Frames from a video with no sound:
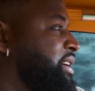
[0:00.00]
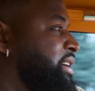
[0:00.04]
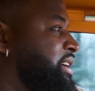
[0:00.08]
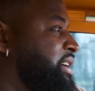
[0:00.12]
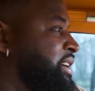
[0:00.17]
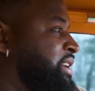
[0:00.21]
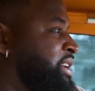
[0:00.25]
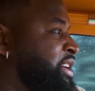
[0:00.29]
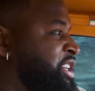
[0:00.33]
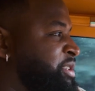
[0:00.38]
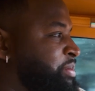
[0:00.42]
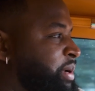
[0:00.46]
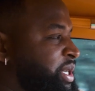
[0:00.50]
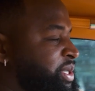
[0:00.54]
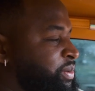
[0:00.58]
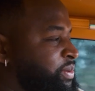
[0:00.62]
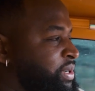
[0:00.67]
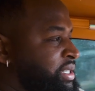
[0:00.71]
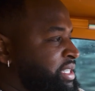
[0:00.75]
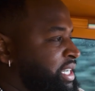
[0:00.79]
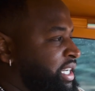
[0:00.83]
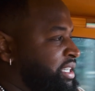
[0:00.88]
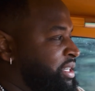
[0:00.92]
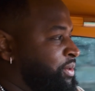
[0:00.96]
Especially when
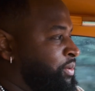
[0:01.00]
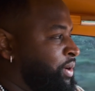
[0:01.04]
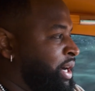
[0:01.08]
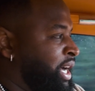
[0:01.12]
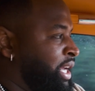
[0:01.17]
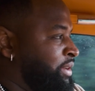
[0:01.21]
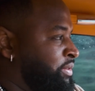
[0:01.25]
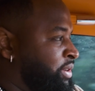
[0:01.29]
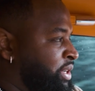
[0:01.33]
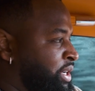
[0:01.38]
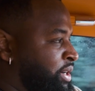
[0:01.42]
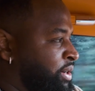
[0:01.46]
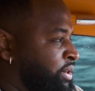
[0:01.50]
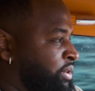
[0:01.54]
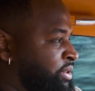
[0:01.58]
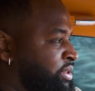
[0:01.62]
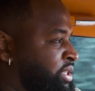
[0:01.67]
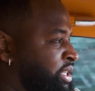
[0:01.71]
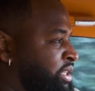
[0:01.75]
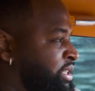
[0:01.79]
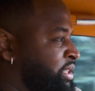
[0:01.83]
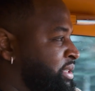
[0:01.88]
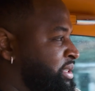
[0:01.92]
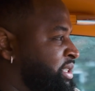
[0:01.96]
you take the wife.
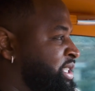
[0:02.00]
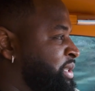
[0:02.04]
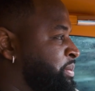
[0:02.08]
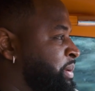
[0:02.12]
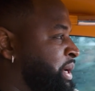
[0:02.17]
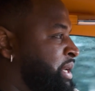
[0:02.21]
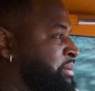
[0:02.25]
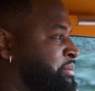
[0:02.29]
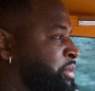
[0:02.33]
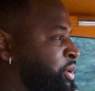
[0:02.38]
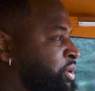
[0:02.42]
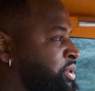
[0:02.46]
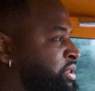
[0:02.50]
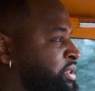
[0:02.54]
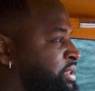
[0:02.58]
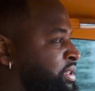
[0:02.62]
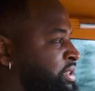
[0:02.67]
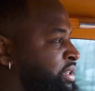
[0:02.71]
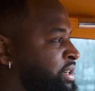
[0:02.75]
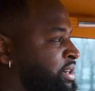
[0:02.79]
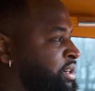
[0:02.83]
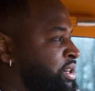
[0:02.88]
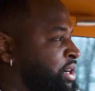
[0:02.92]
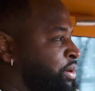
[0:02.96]
She spent most
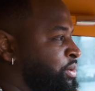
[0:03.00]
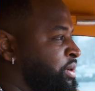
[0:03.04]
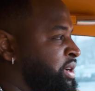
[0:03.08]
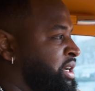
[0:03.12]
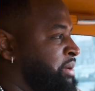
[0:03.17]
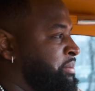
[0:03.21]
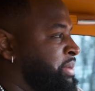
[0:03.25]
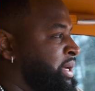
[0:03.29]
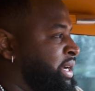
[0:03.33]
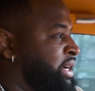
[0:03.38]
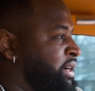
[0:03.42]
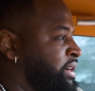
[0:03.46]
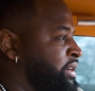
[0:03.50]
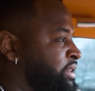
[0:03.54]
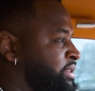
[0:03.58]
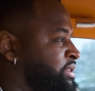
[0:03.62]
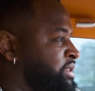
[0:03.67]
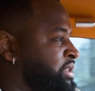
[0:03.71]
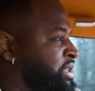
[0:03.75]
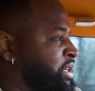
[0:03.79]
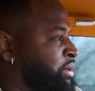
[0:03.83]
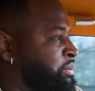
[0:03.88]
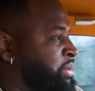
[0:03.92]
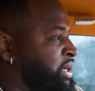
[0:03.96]
of her career in Paris.
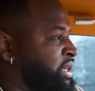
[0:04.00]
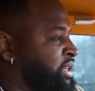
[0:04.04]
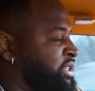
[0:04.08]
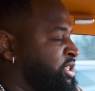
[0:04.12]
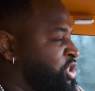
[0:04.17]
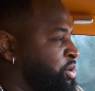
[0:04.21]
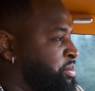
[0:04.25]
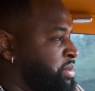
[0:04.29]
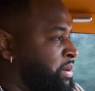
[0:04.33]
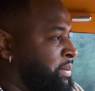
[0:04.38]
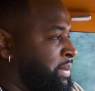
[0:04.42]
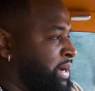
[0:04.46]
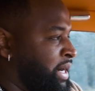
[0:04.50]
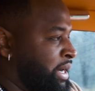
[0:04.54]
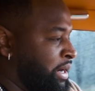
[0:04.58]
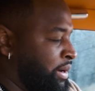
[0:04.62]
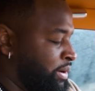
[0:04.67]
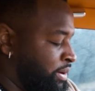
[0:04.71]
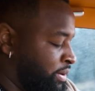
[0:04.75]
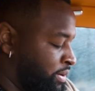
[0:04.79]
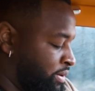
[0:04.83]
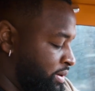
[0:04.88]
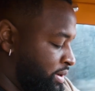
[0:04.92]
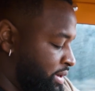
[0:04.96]
Being a
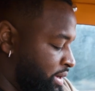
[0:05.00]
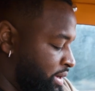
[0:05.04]
supermodel.